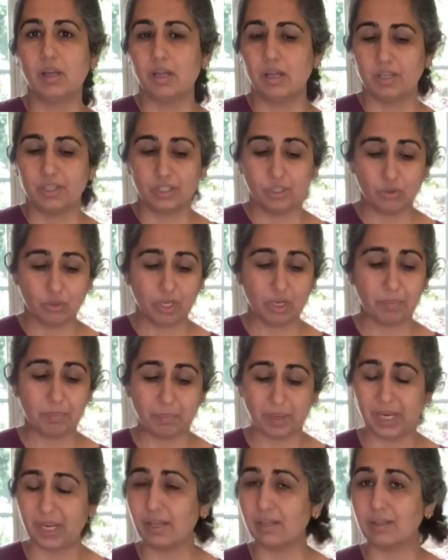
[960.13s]
You can
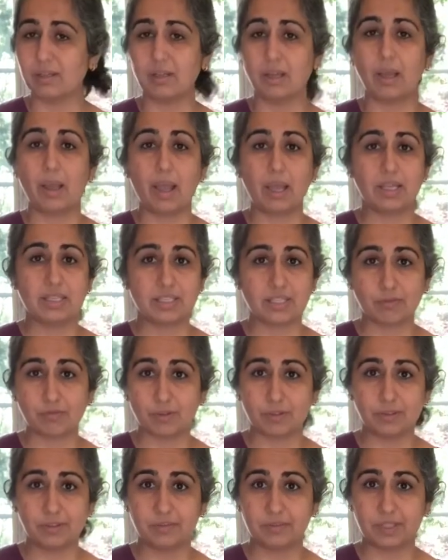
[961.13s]
make several
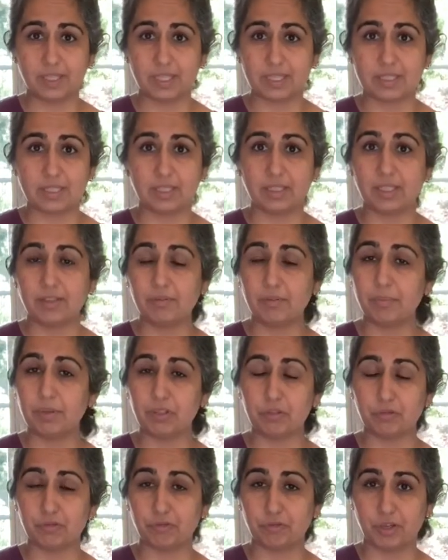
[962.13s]
of these and leave them in your
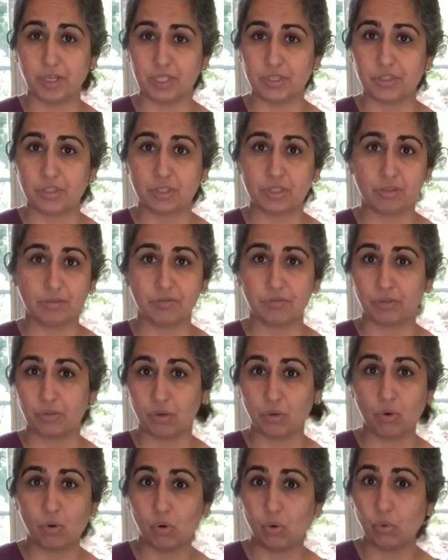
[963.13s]
fridge for the
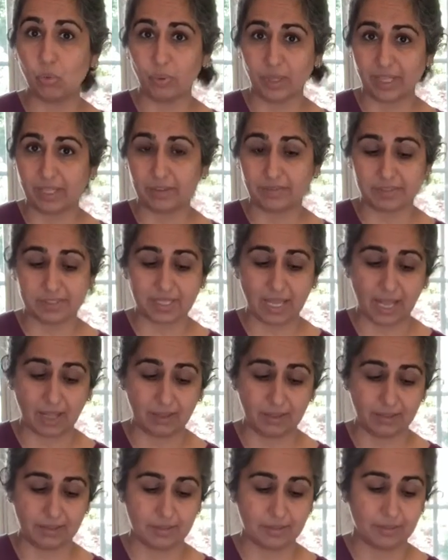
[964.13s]
whole week of
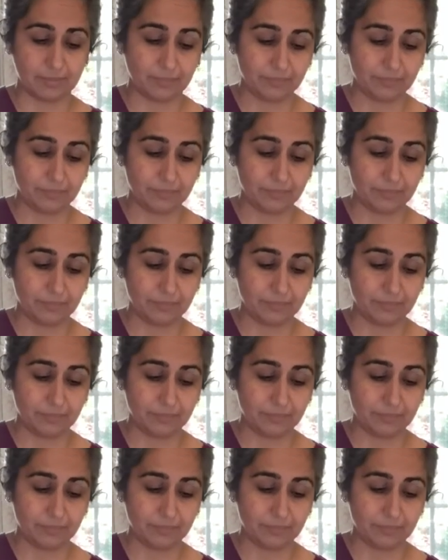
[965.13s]
salads.